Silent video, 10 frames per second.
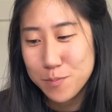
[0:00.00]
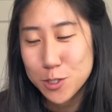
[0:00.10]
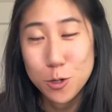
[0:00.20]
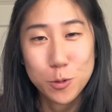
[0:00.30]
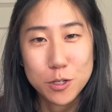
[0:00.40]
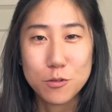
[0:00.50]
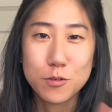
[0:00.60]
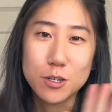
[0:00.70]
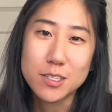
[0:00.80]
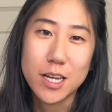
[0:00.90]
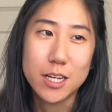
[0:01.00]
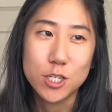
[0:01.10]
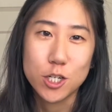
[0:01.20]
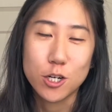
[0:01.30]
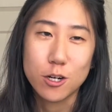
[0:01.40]
So when you first
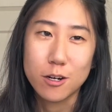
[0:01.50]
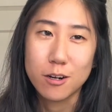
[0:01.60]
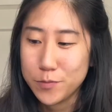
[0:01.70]
enter,